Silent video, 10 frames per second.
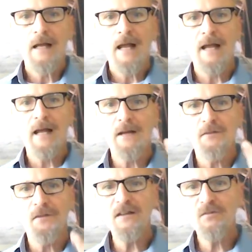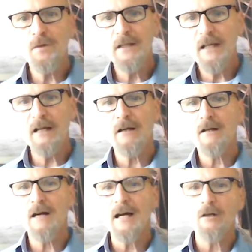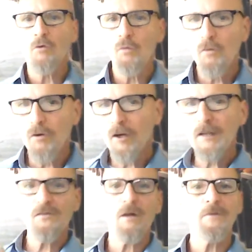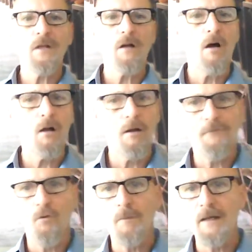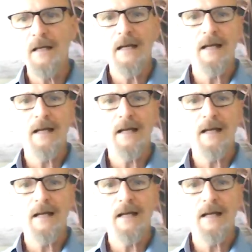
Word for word: And this one here kind of really sums it all up for me.